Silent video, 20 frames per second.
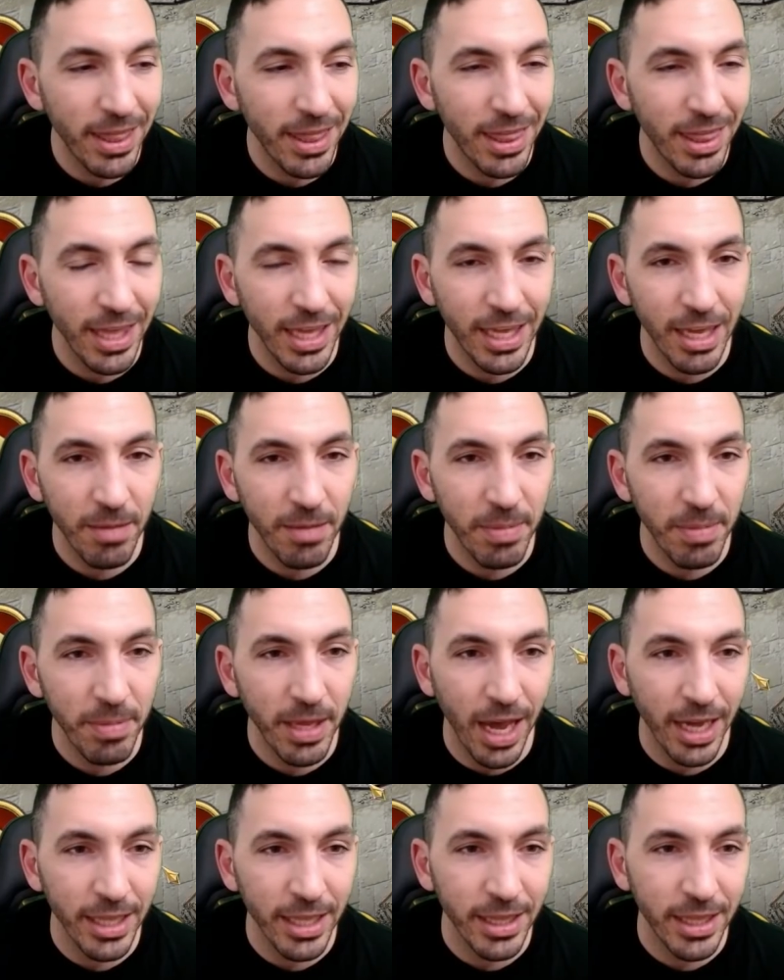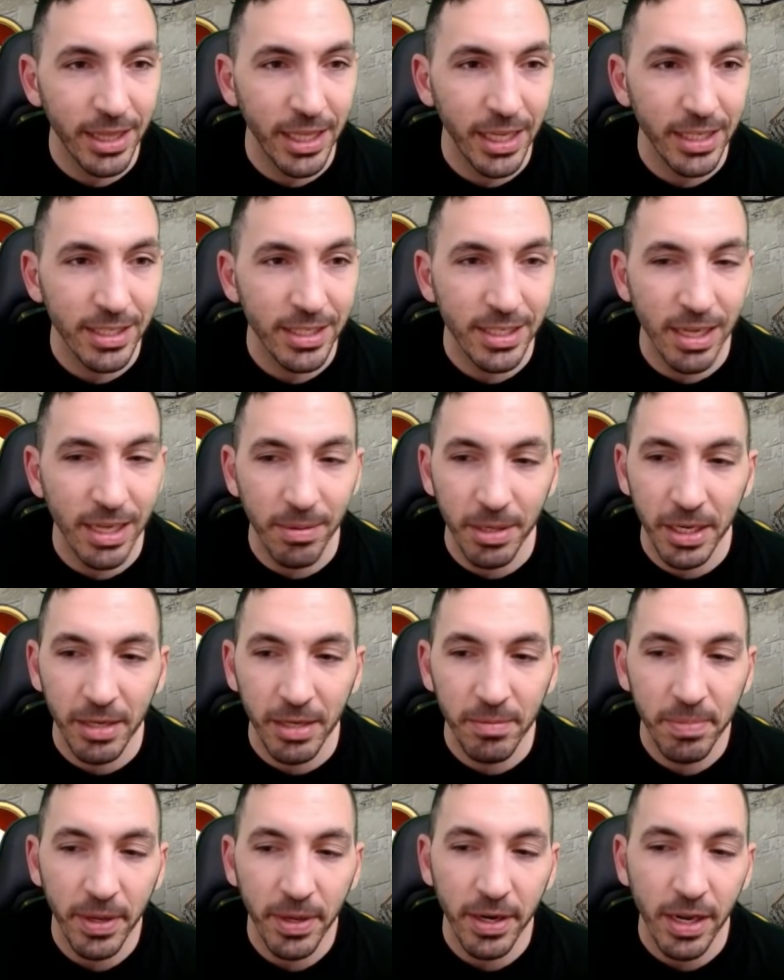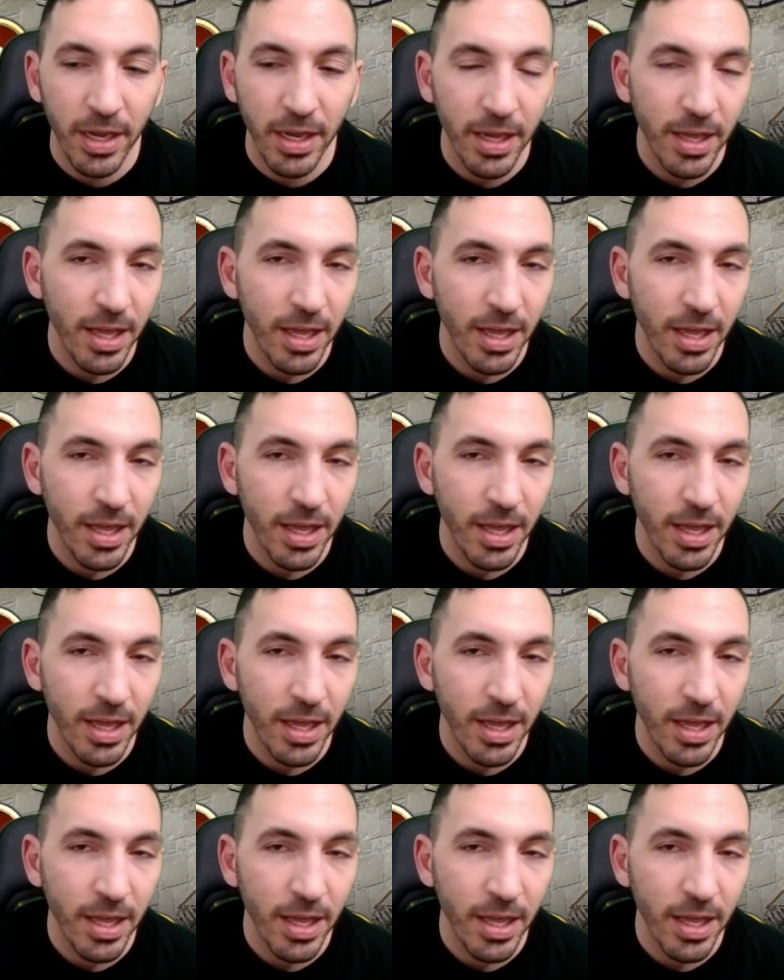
thinking behind the summoning but